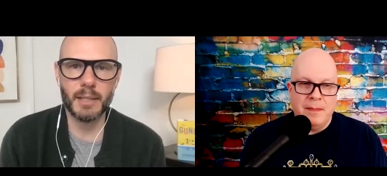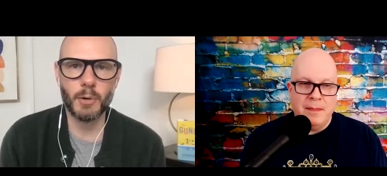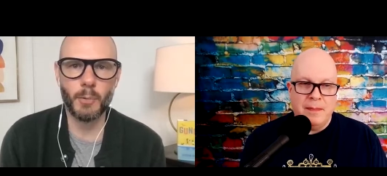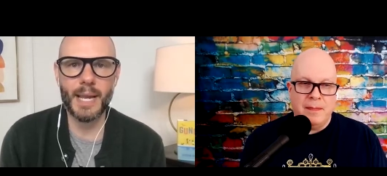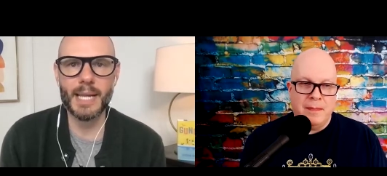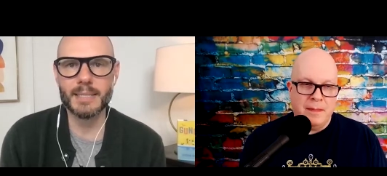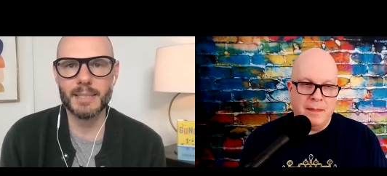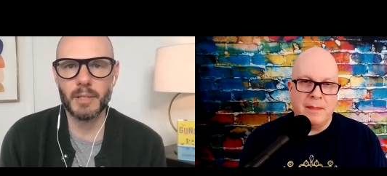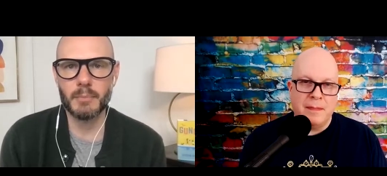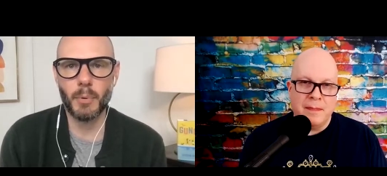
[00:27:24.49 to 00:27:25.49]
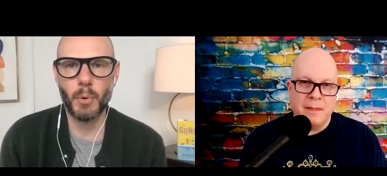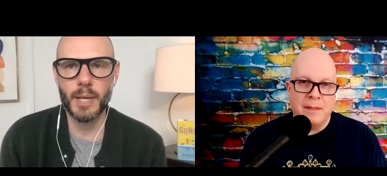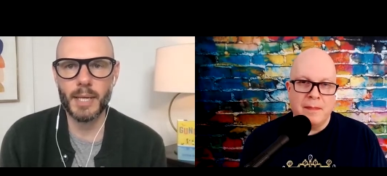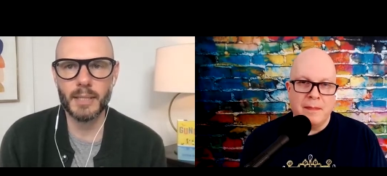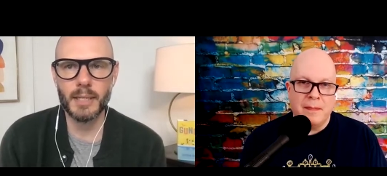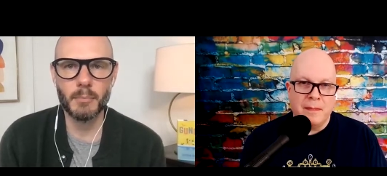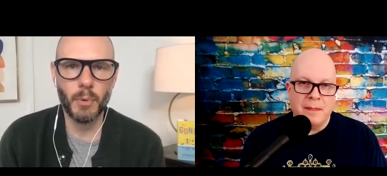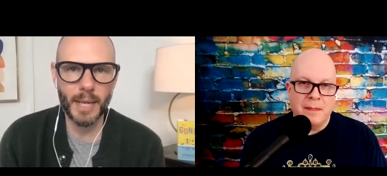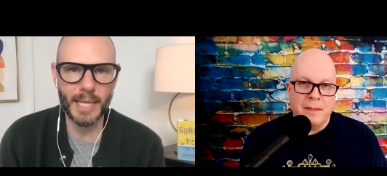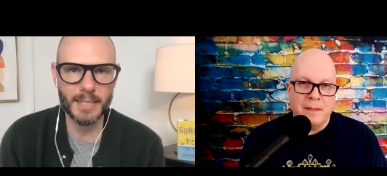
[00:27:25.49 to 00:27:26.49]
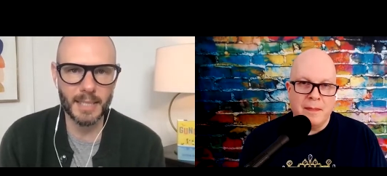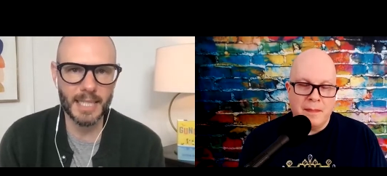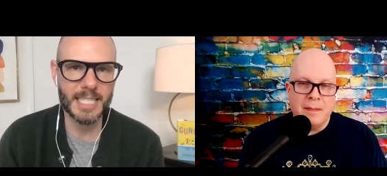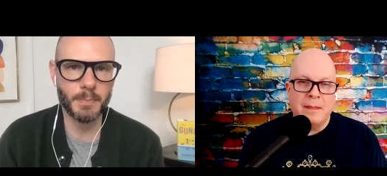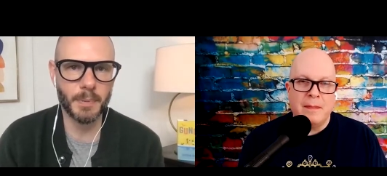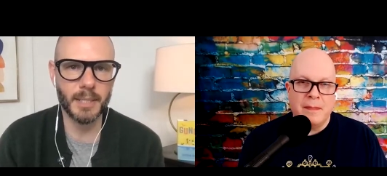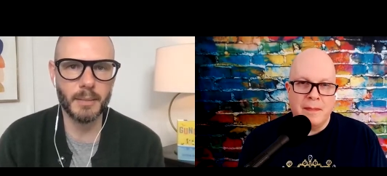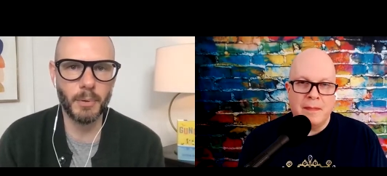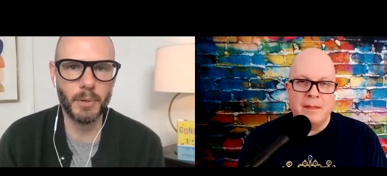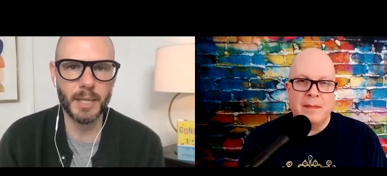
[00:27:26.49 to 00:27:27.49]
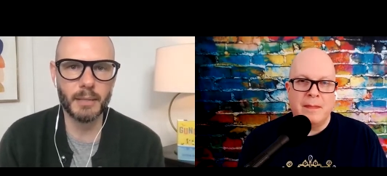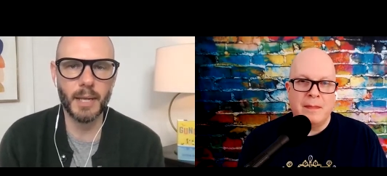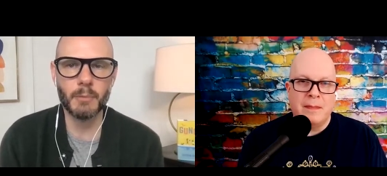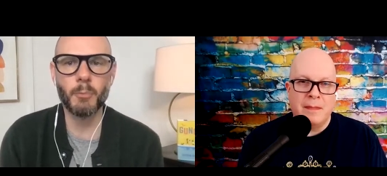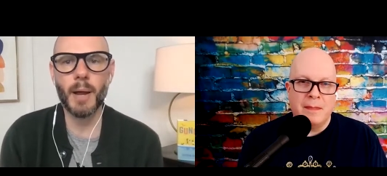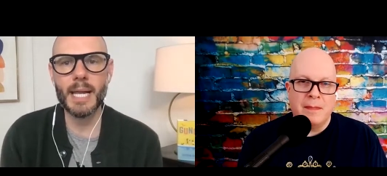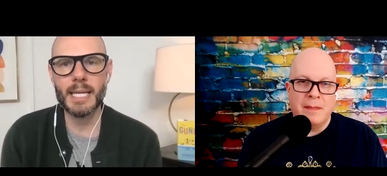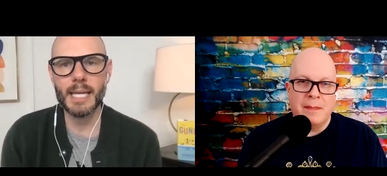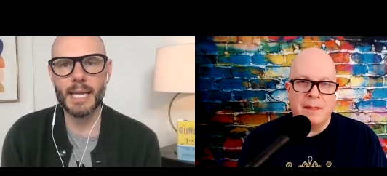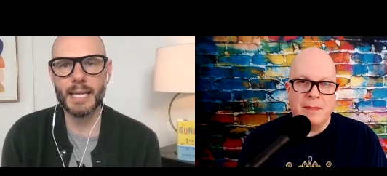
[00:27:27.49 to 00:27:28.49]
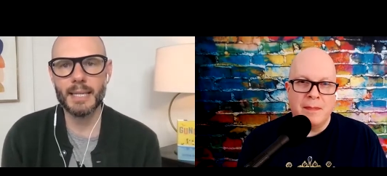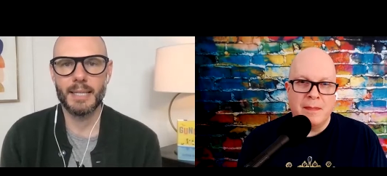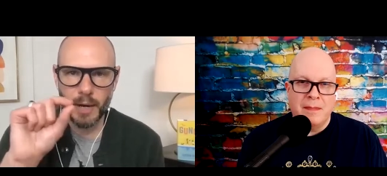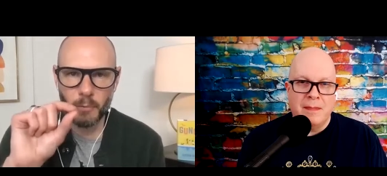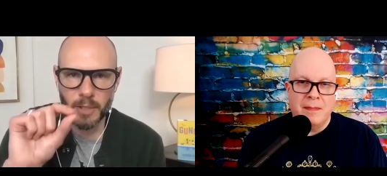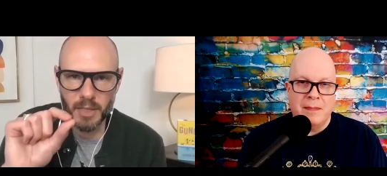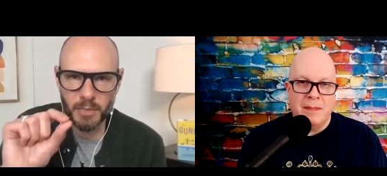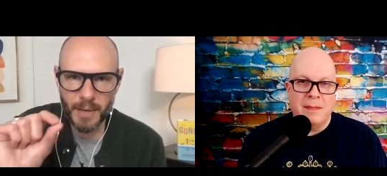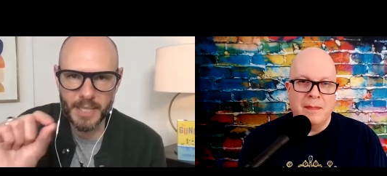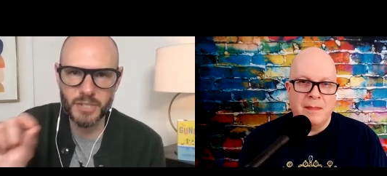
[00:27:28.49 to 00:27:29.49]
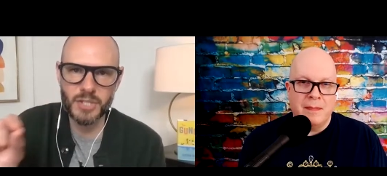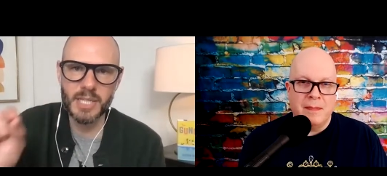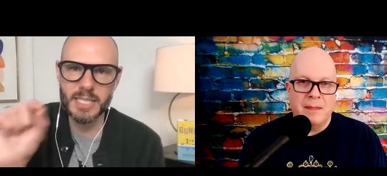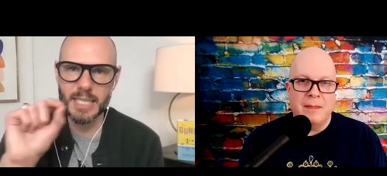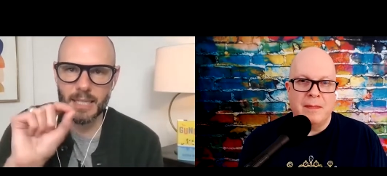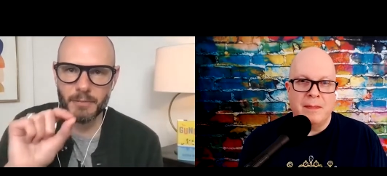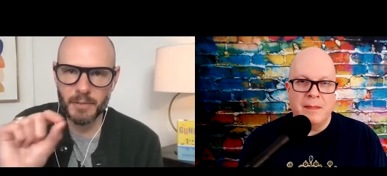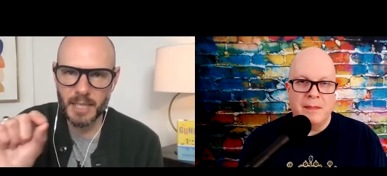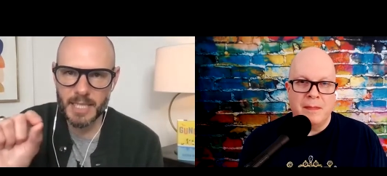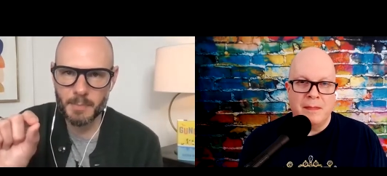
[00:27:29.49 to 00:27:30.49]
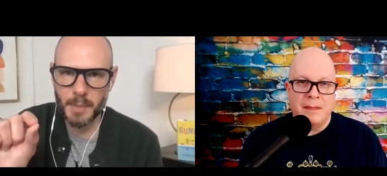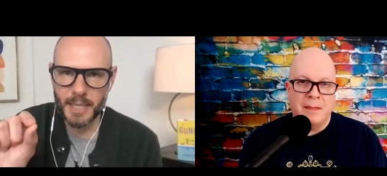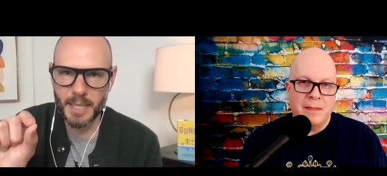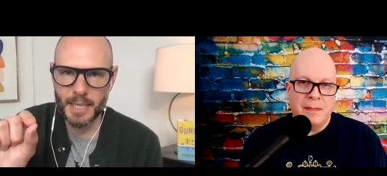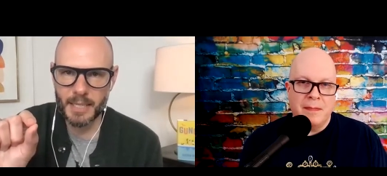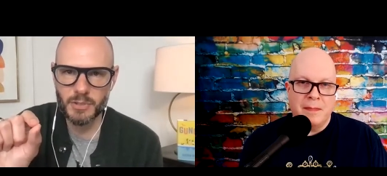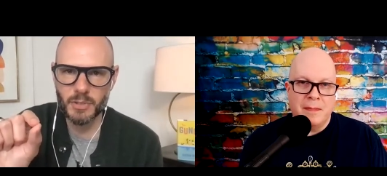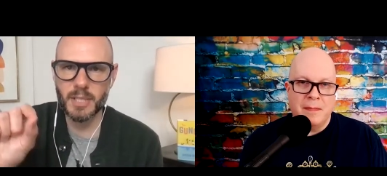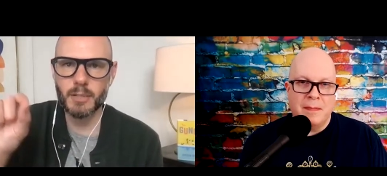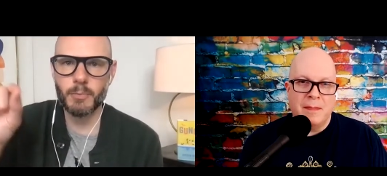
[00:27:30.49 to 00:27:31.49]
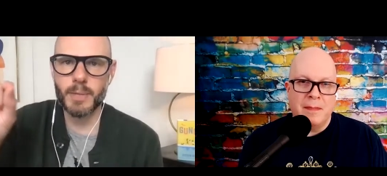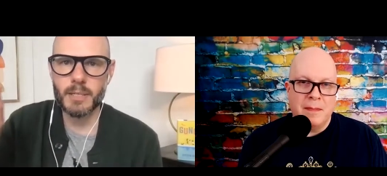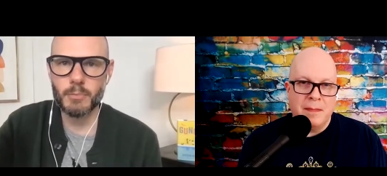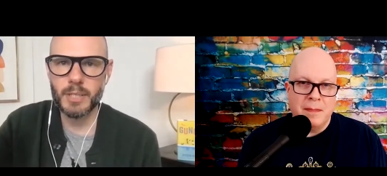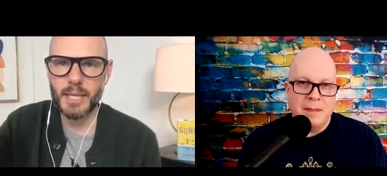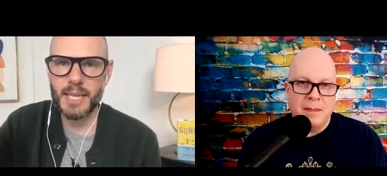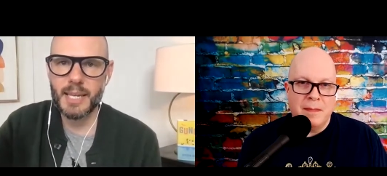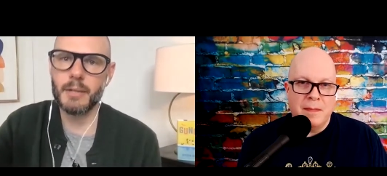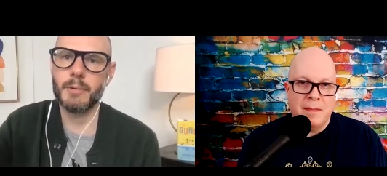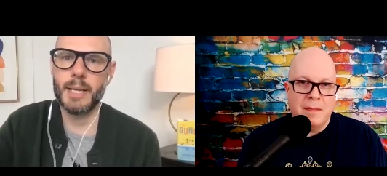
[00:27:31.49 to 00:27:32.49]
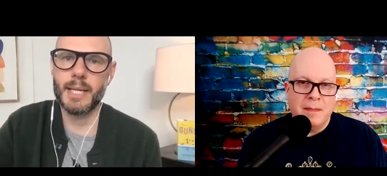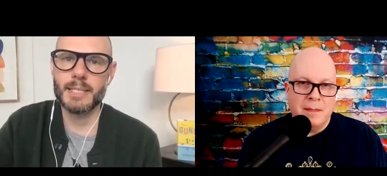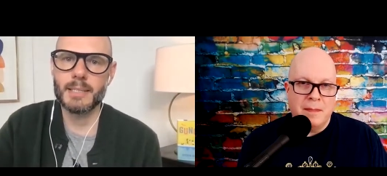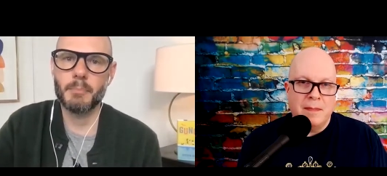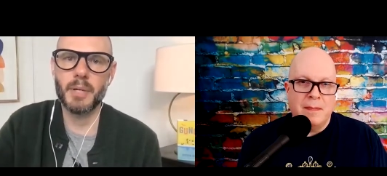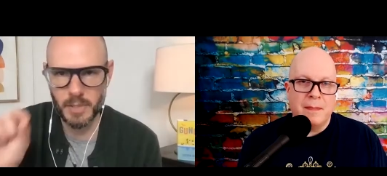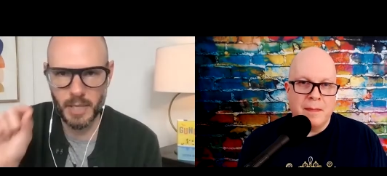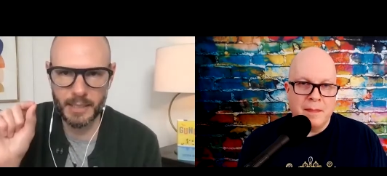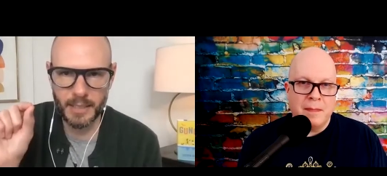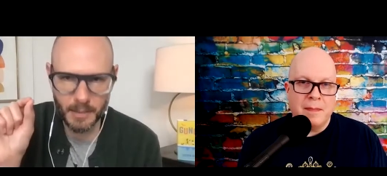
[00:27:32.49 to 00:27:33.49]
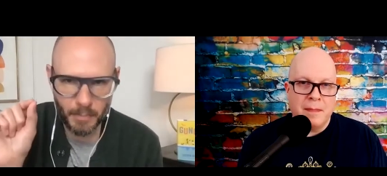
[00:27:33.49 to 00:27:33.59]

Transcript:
Speaker 1: Grant, the boy, the young boy, has a lisp in the book, and and writing it, I wanted to thread just enough of the lisp in there so that the reader would hear it, but I didn't need to